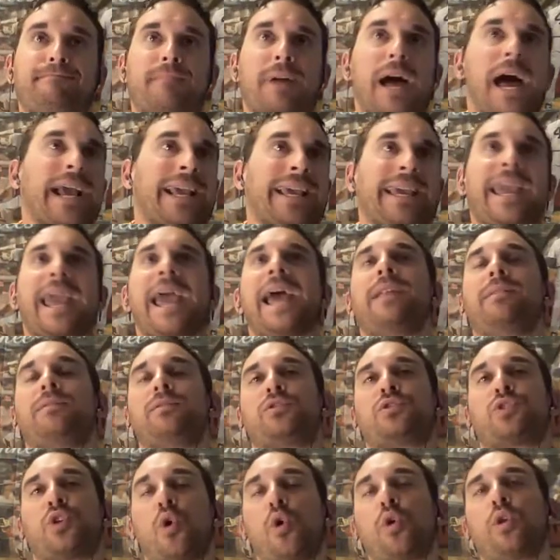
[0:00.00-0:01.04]
I can't
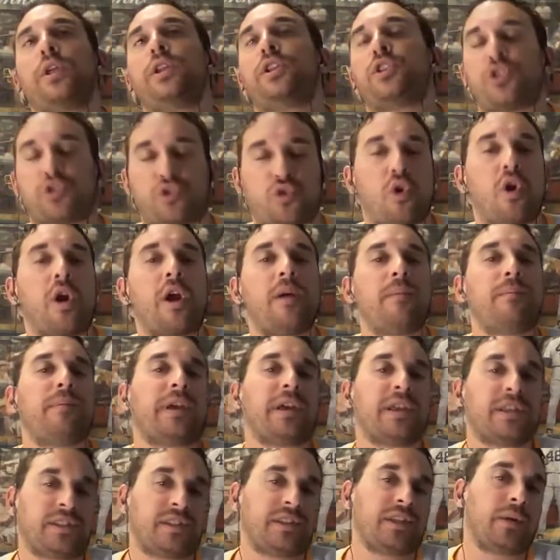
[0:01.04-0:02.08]
totally destroy him
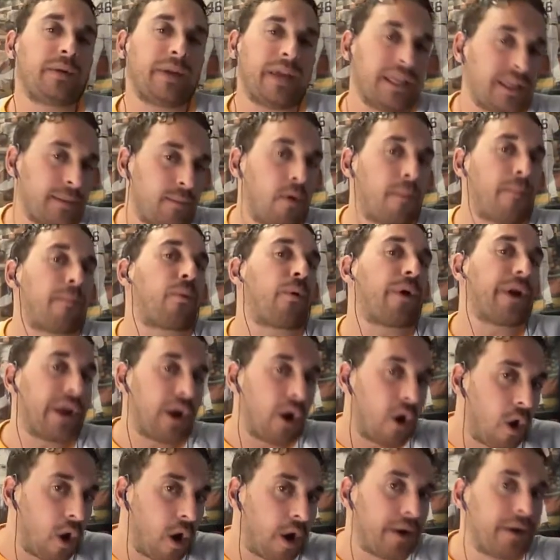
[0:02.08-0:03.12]
because, you know, he hit the ball pretty
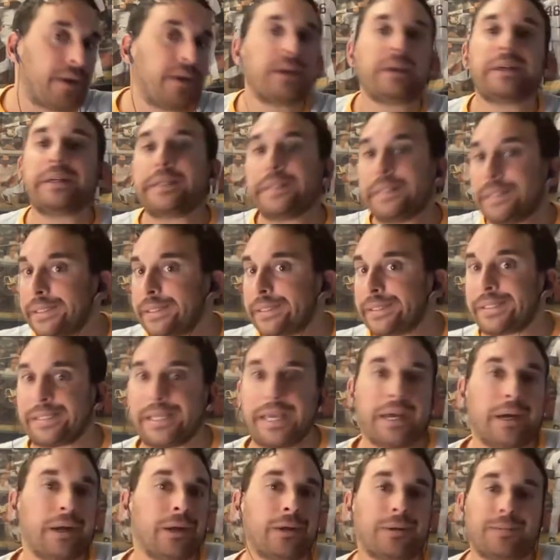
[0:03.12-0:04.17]
hard.
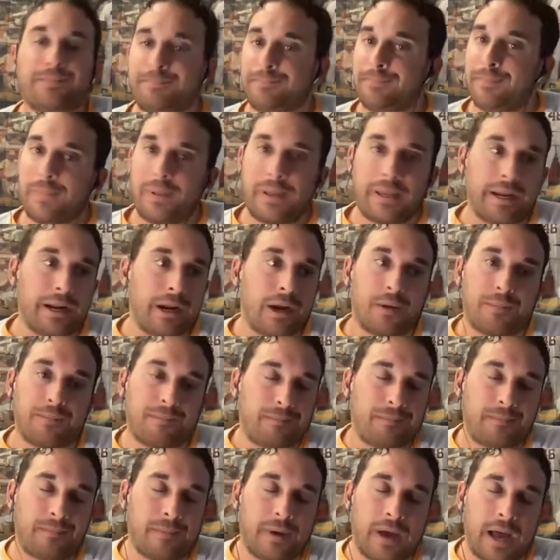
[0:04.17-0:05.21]
Still, you know,
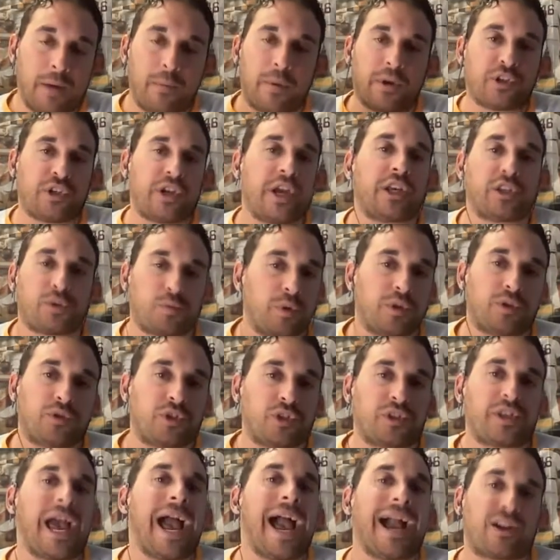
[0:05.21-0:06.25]
I wish Hicks would
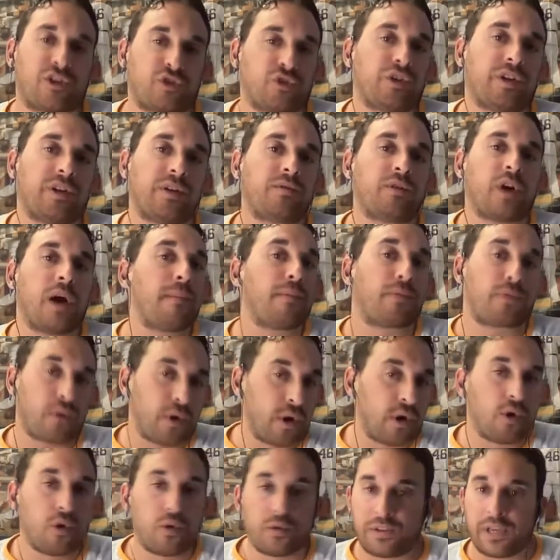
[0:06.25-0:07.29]
just actually come
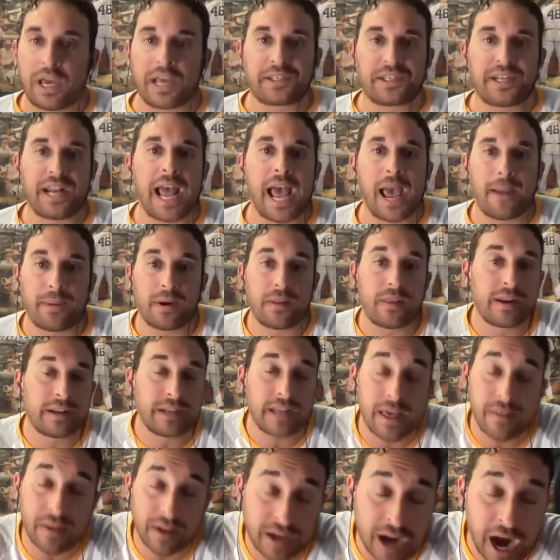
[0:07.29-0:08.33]
through. Doesn't happen. And
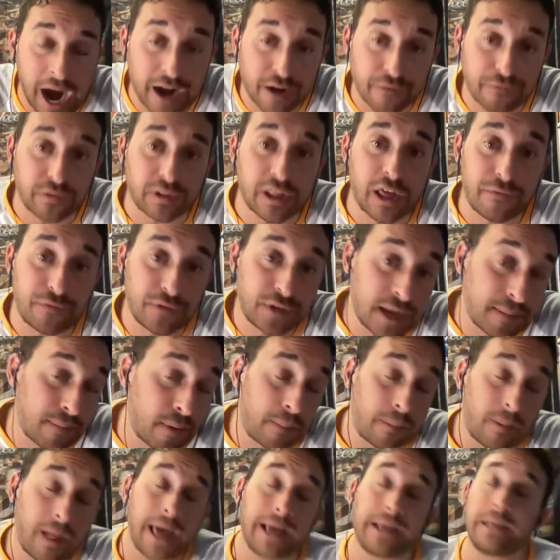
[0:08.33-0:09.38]
then Connor for left a double
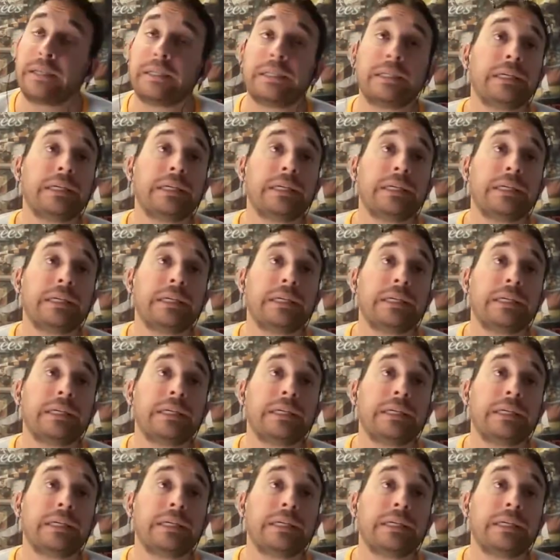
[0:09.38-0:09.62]
play.